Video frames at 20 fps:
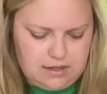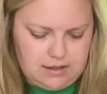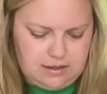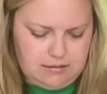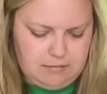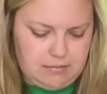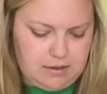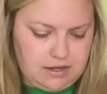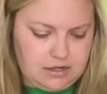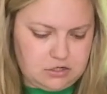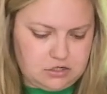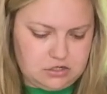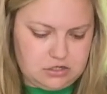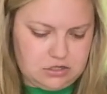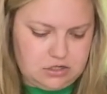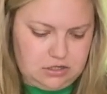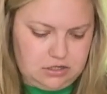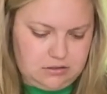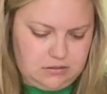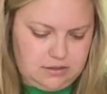And make sure
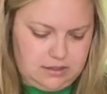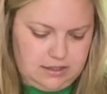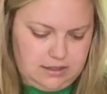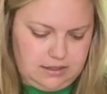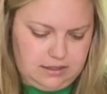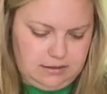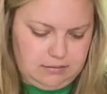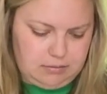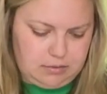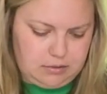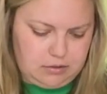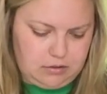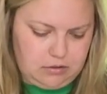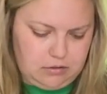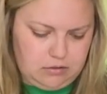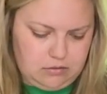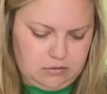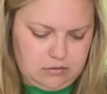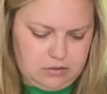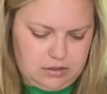you keep a
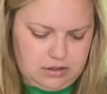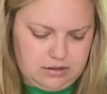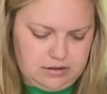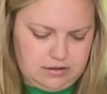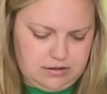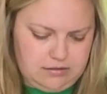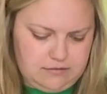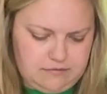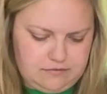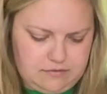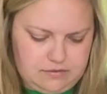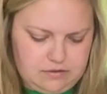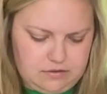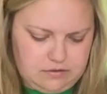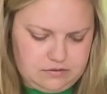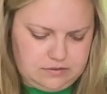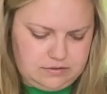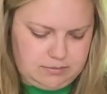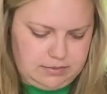hold of those